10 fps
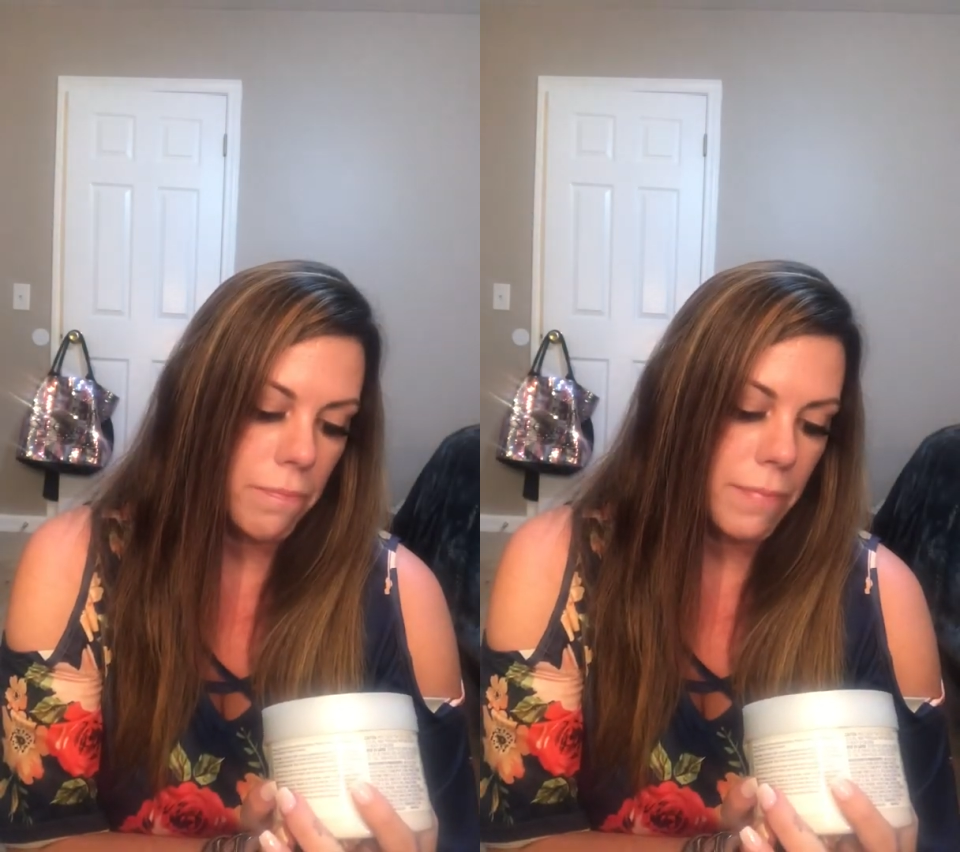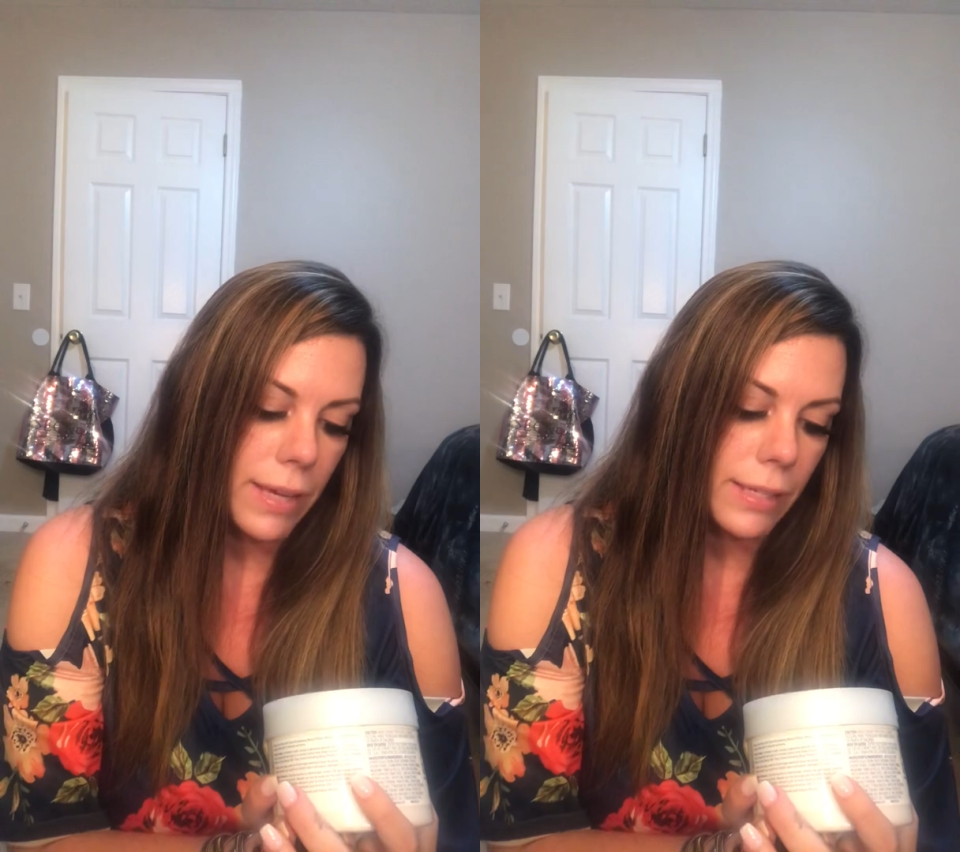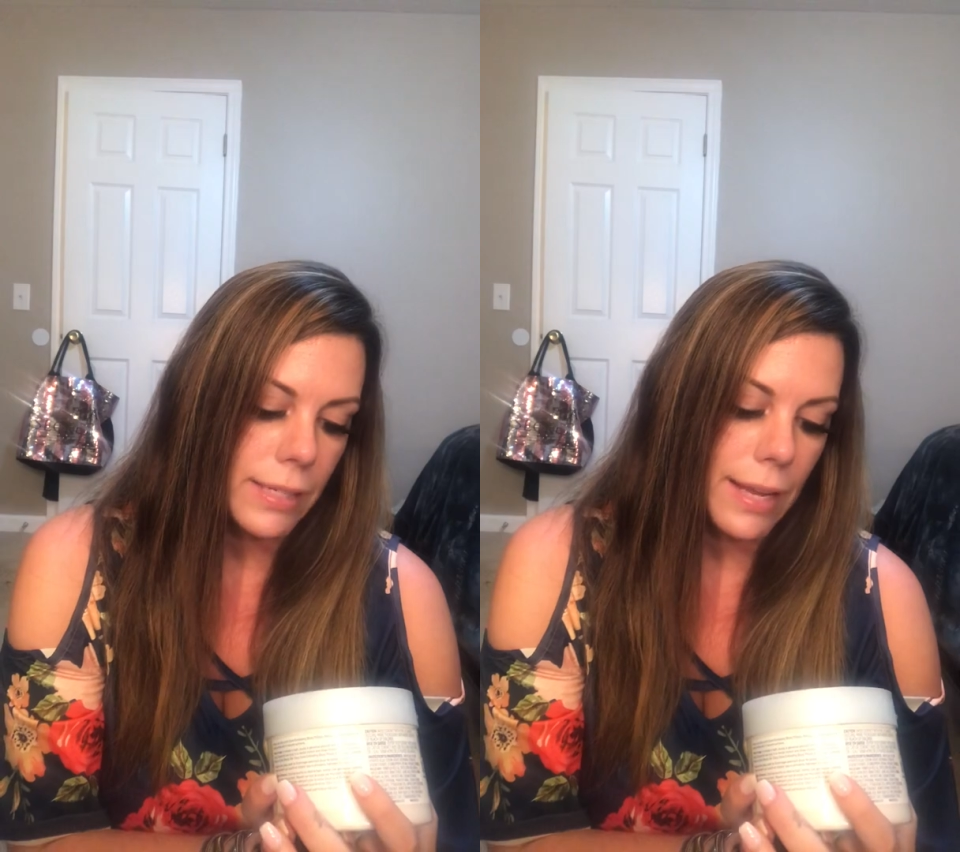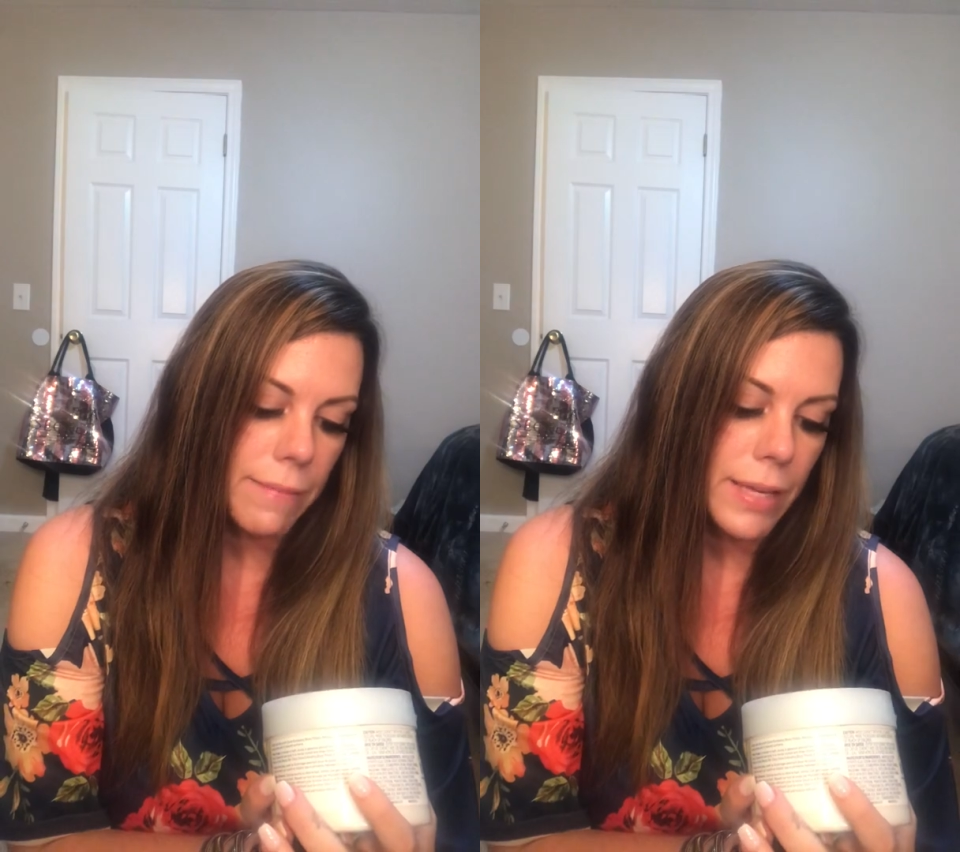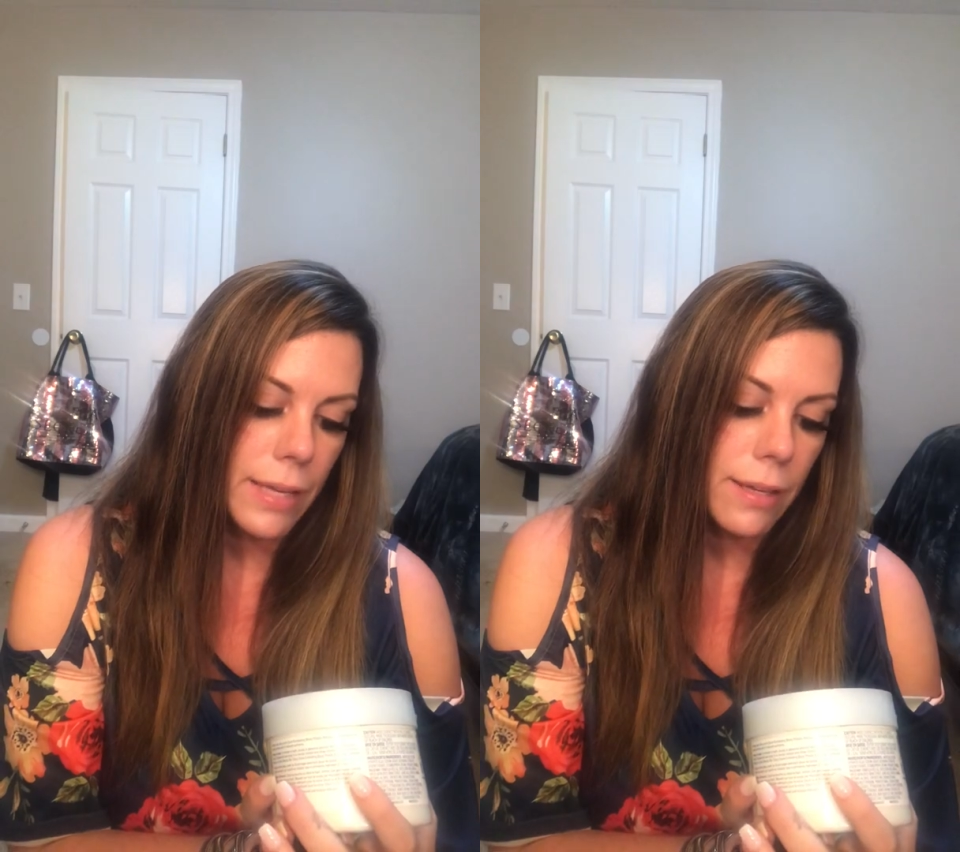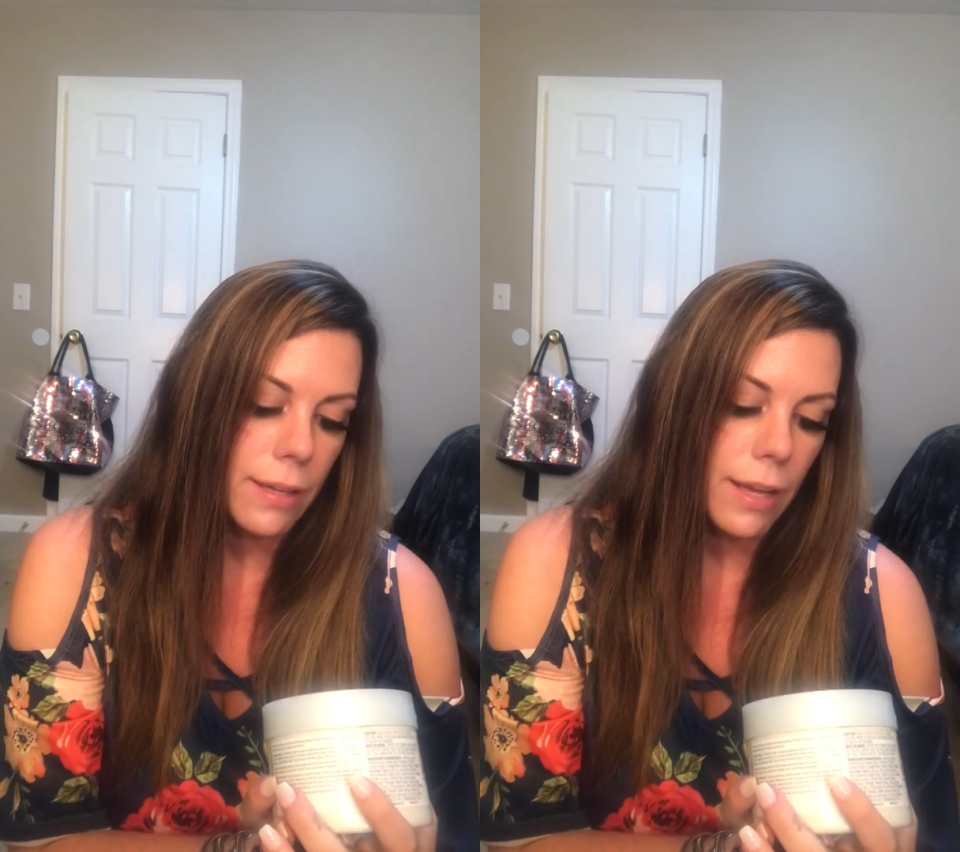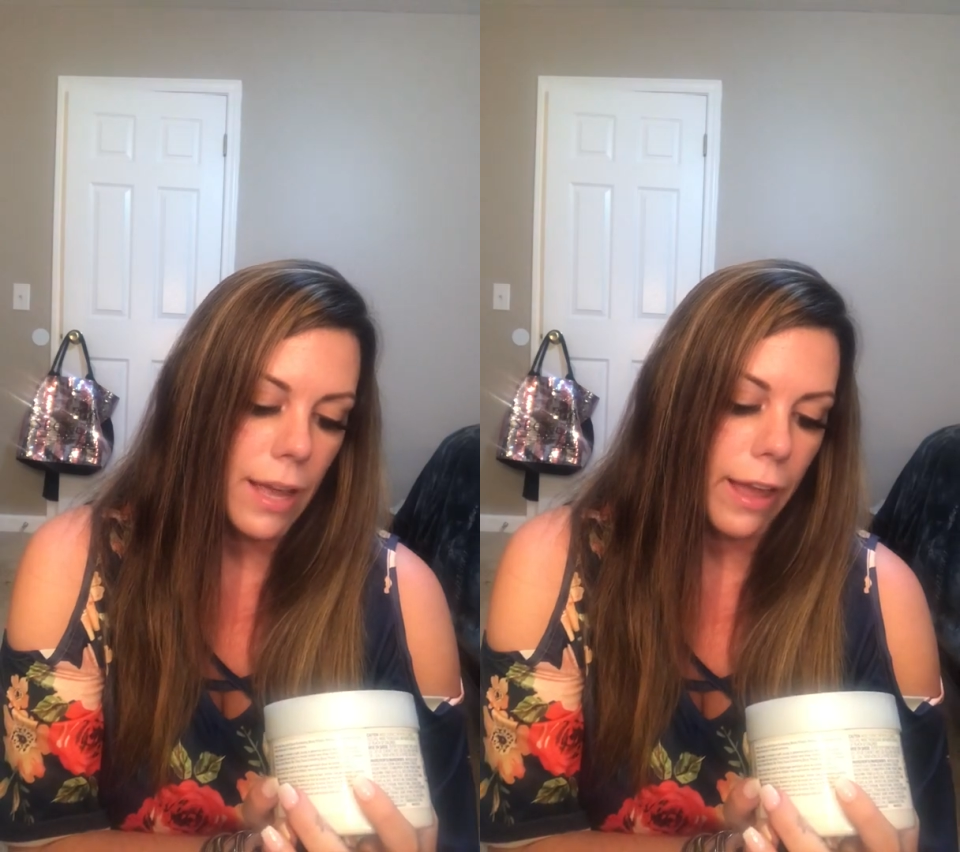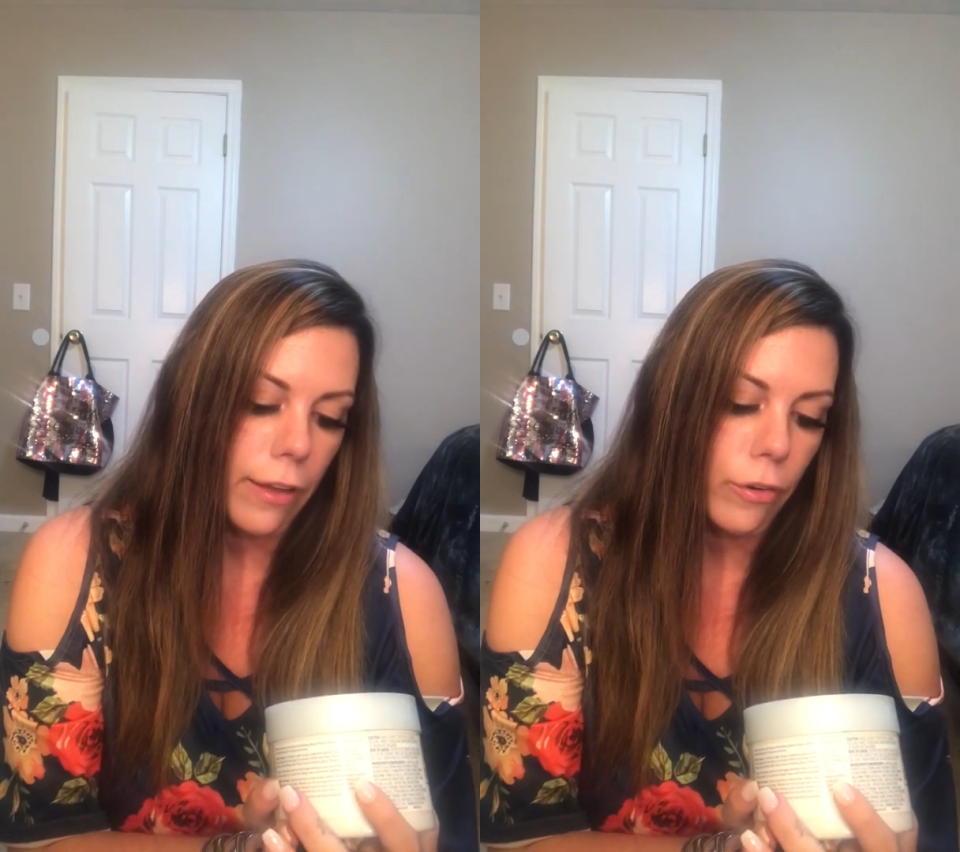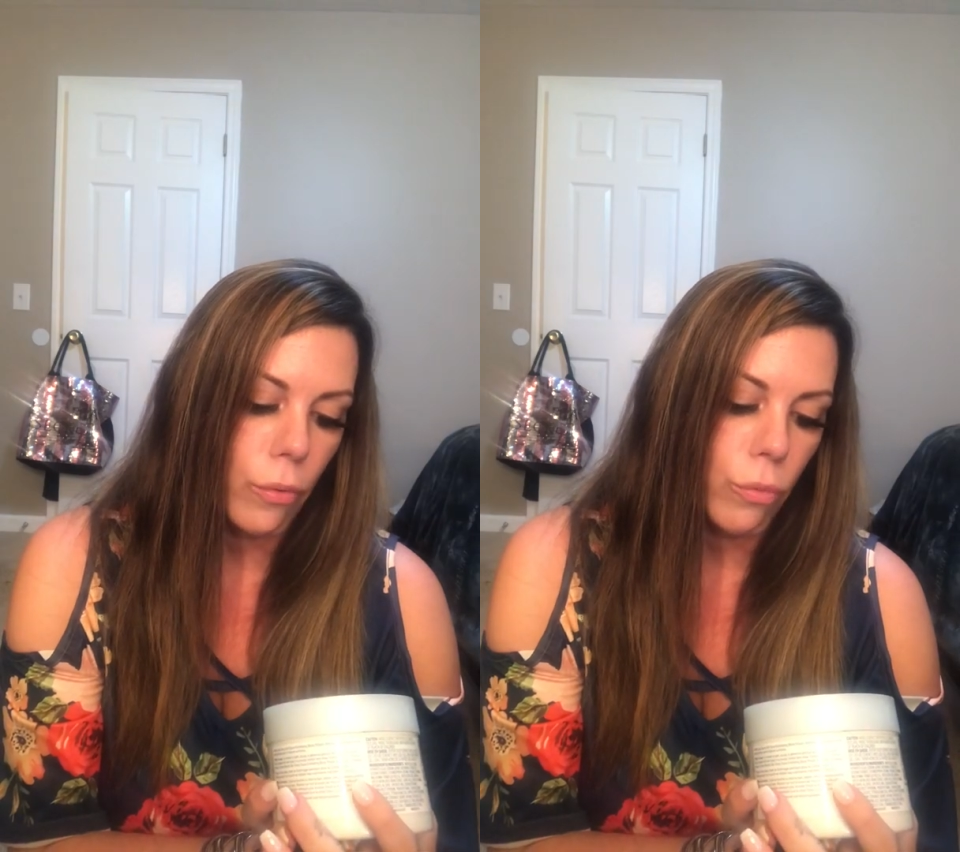macadamia and